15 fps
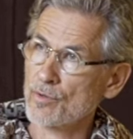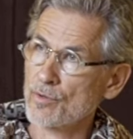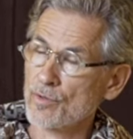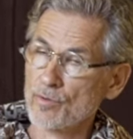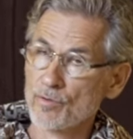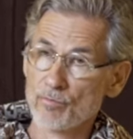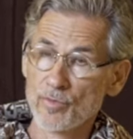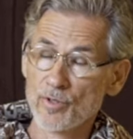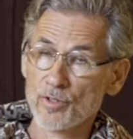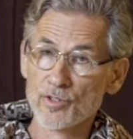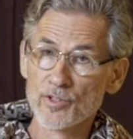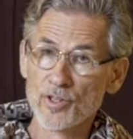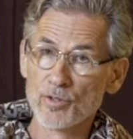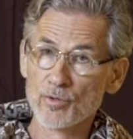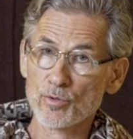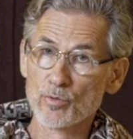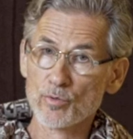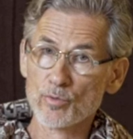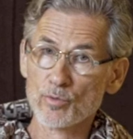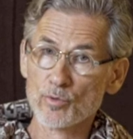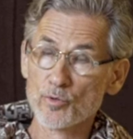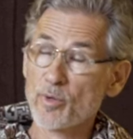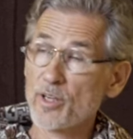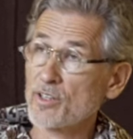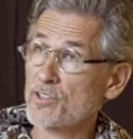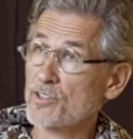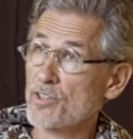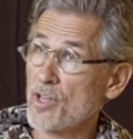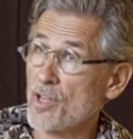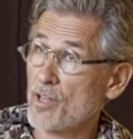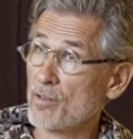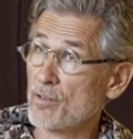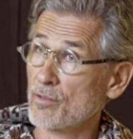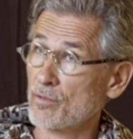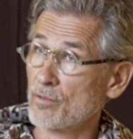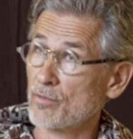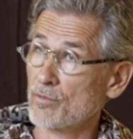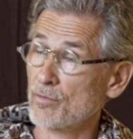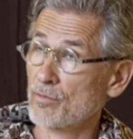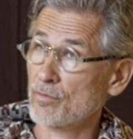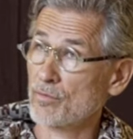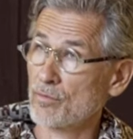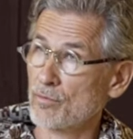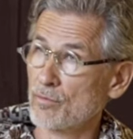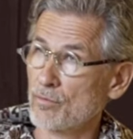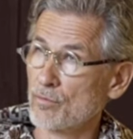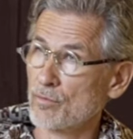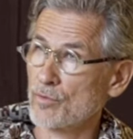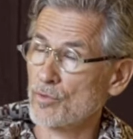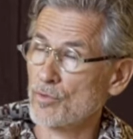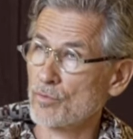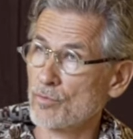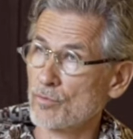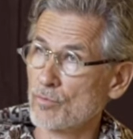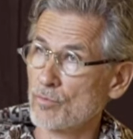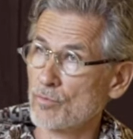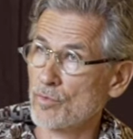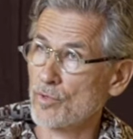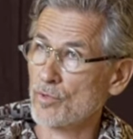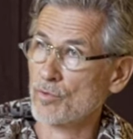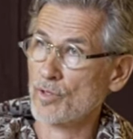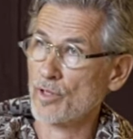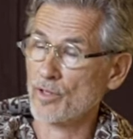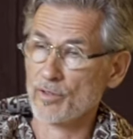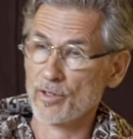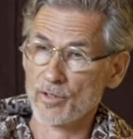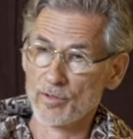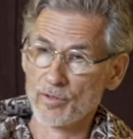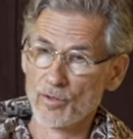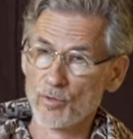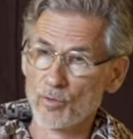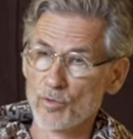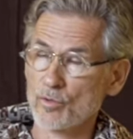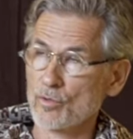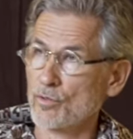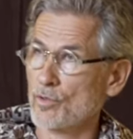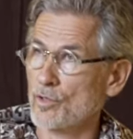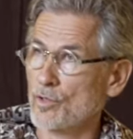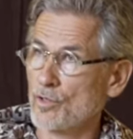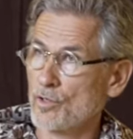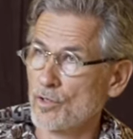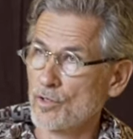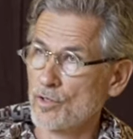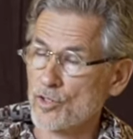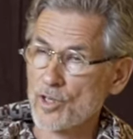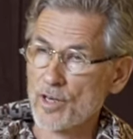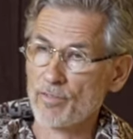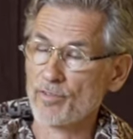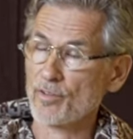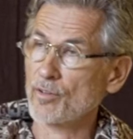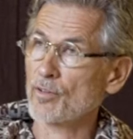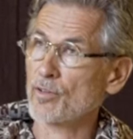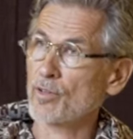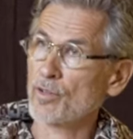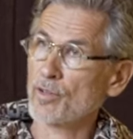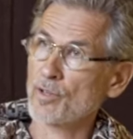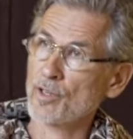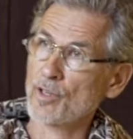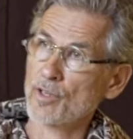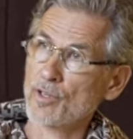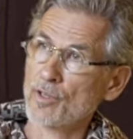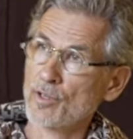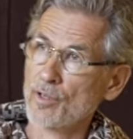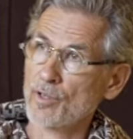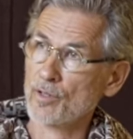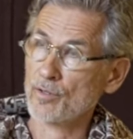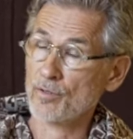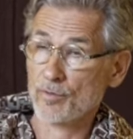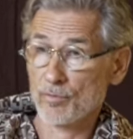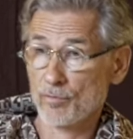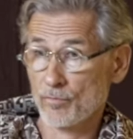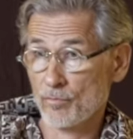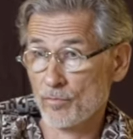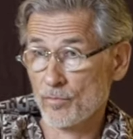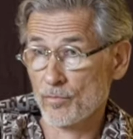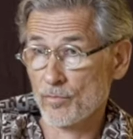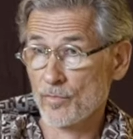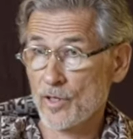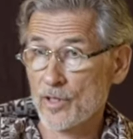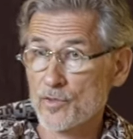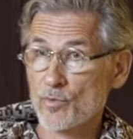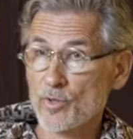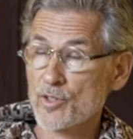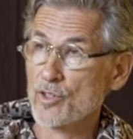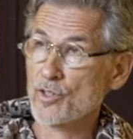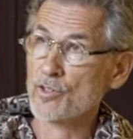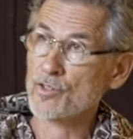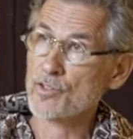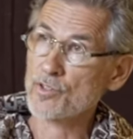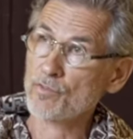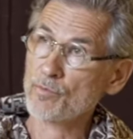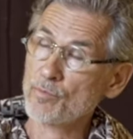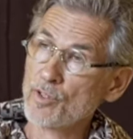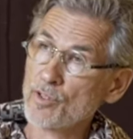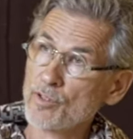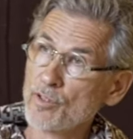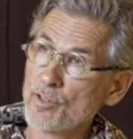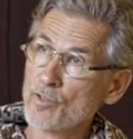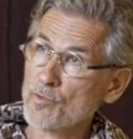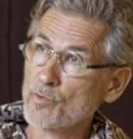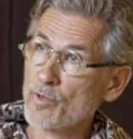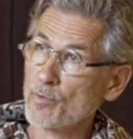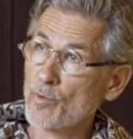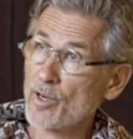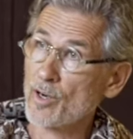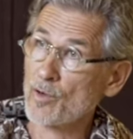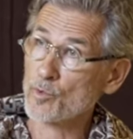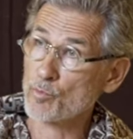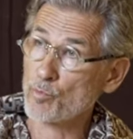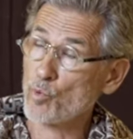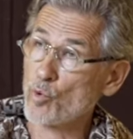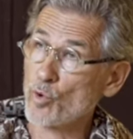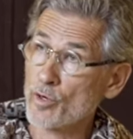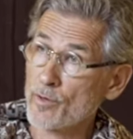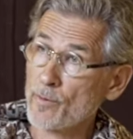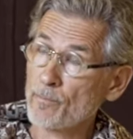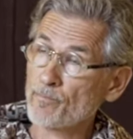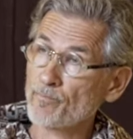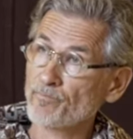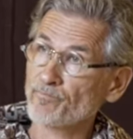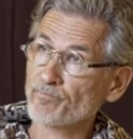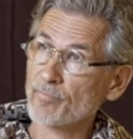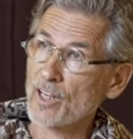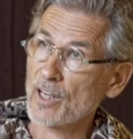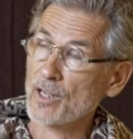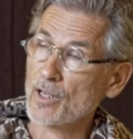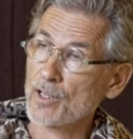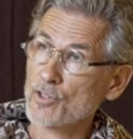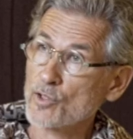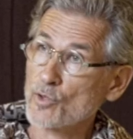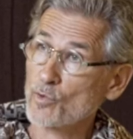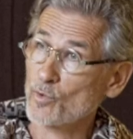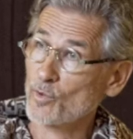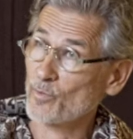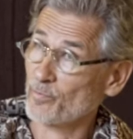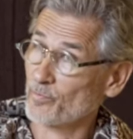then being sent to Uzbekistan, to, you know, like that whole shuffle. And that's where she conceived me, and that is where I was born. So